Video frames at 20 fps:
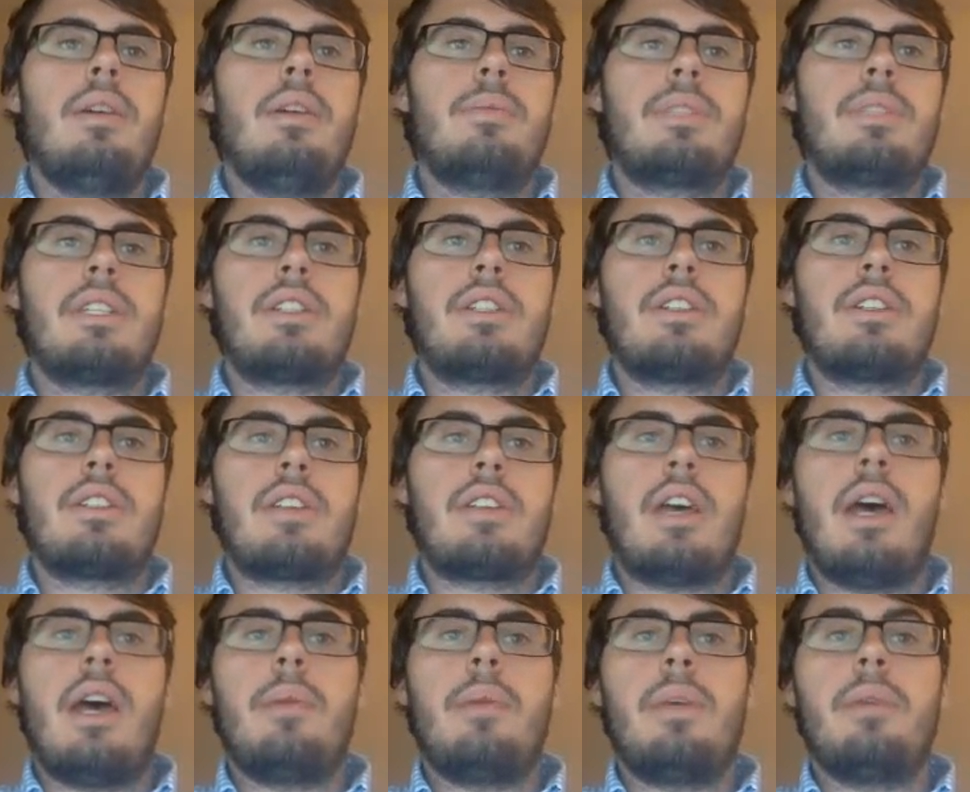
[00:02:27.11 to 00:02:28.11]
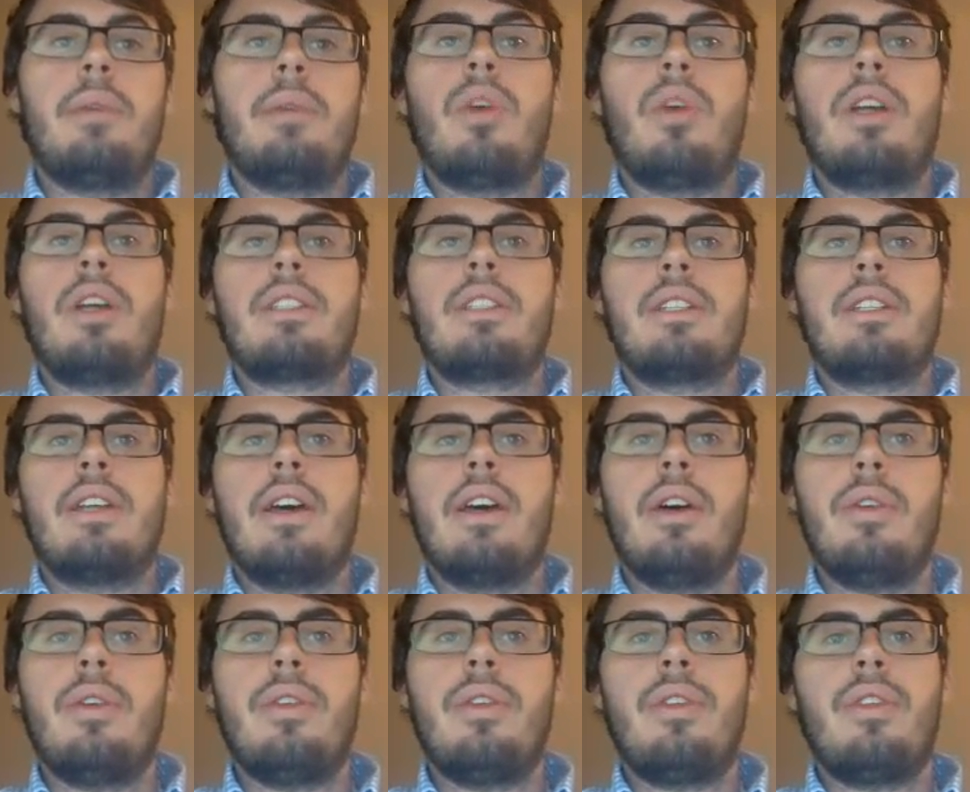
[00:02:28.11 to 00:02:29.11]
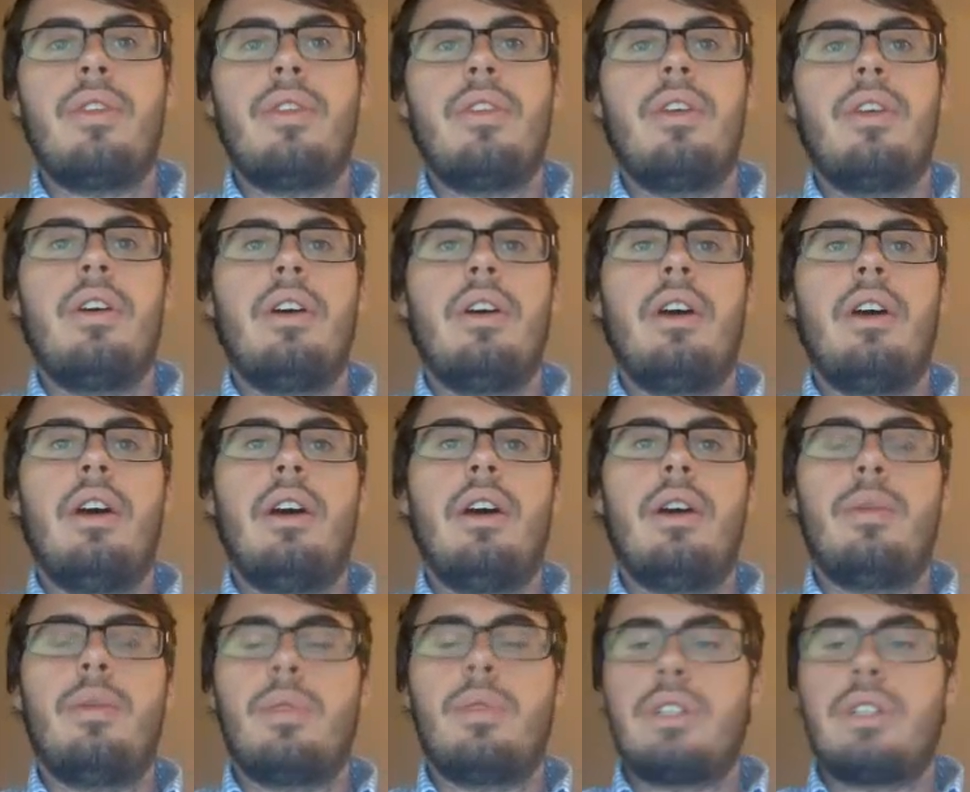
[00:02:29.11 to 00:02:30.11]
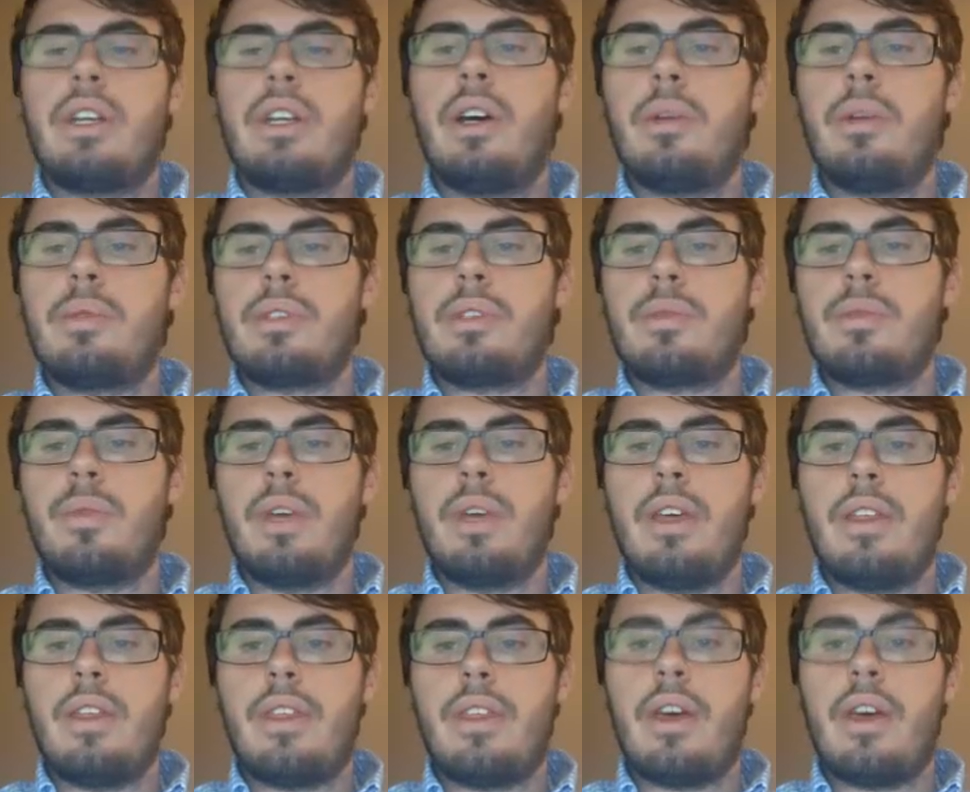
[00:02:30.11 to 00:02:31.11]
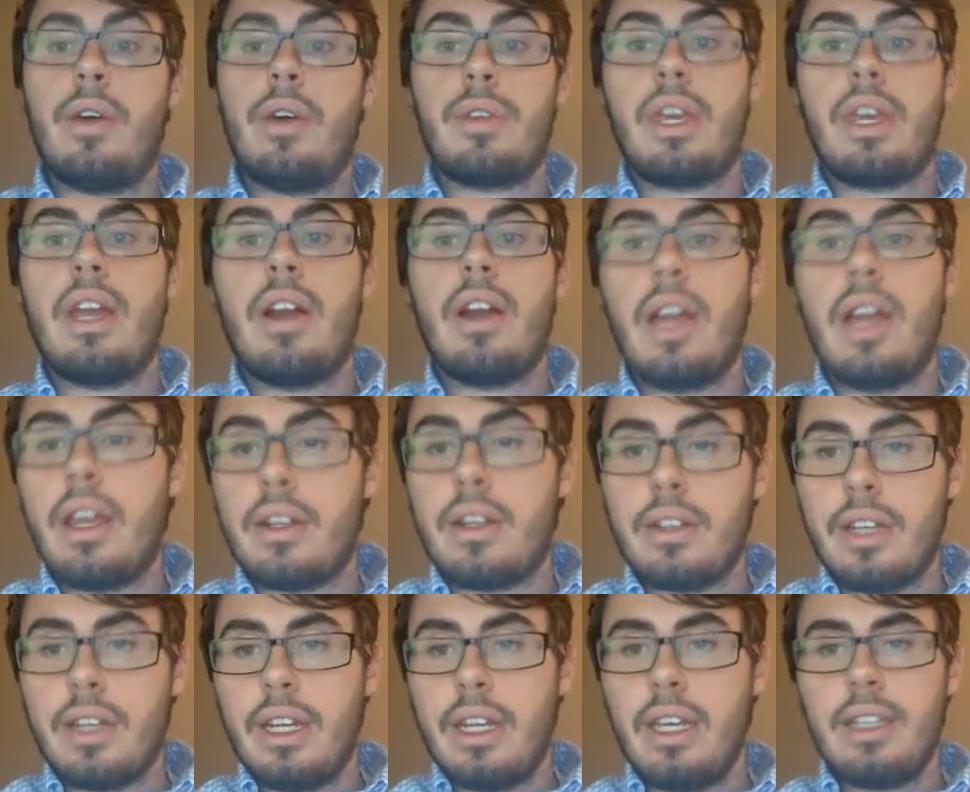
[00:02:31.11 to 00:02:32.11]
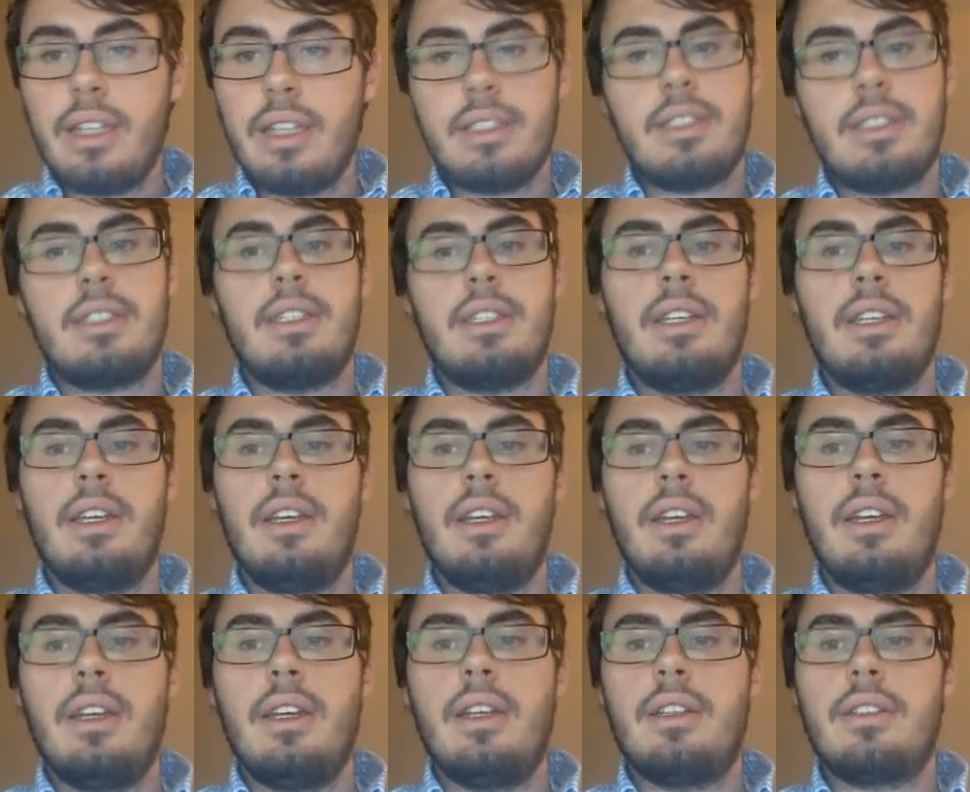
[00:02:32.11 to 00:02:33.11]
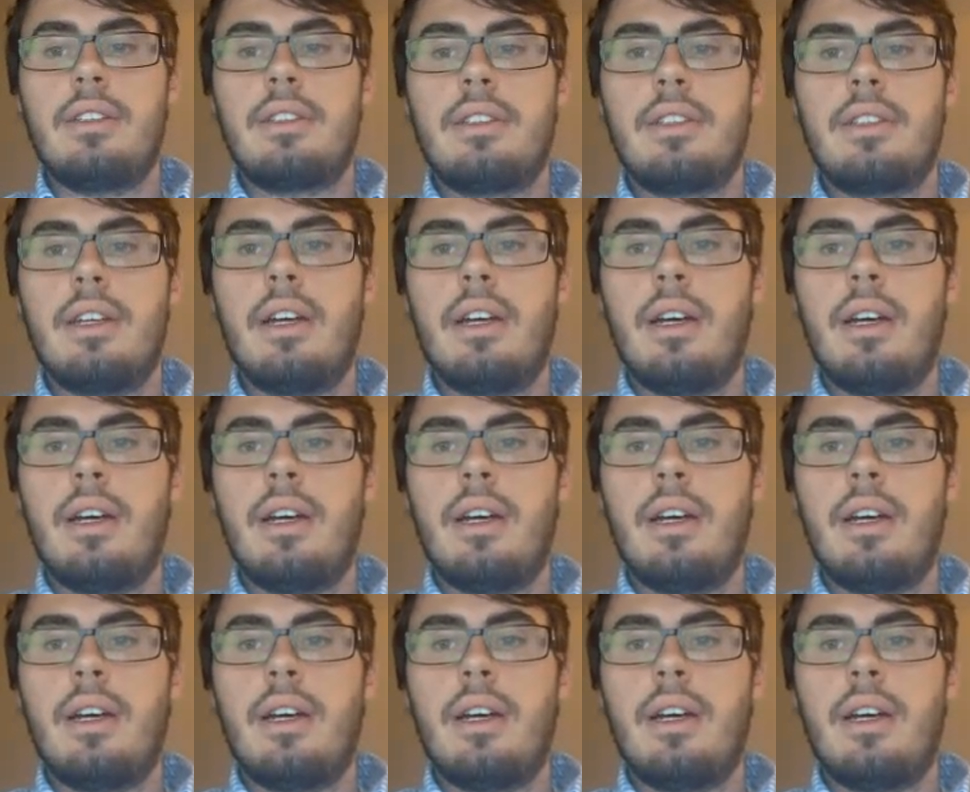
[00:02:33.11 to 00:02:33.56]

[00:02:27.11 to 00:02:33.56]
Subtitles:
such as IBM Watson Health, which helps with healthcare analytics and